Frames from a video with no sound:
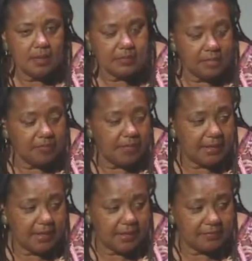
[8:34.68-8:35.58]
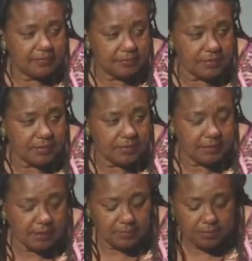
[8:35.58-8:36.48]
saved my life, really.
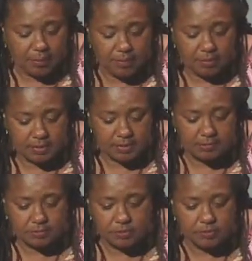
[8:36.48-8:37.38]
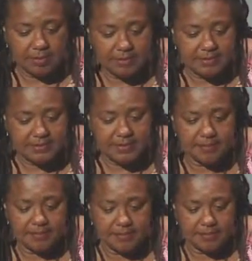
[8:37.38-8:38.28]
I wanted to do and be
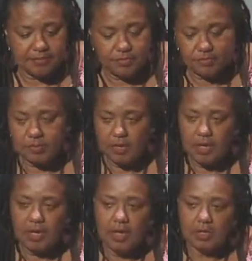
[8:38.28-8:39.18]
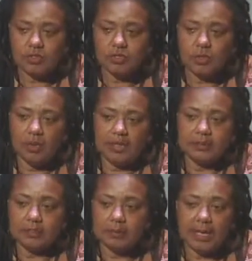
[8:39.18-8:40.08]
something different. And so
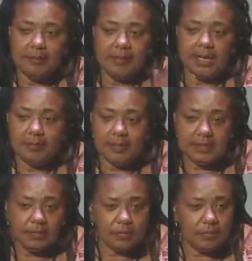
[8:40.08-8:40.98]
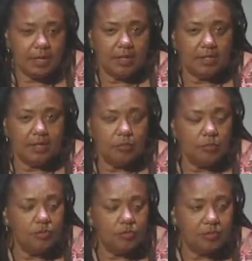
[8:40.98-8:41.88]
I took my baby and
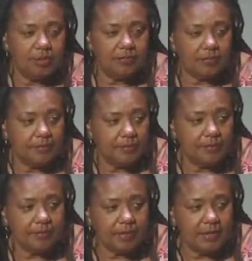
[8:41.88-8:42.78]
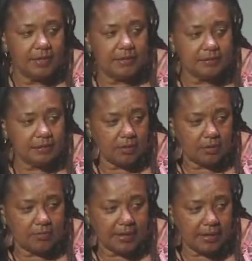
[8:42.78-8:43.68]
moved away from here and
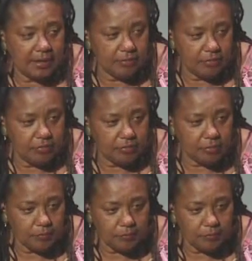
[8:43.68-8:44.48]
started my life over.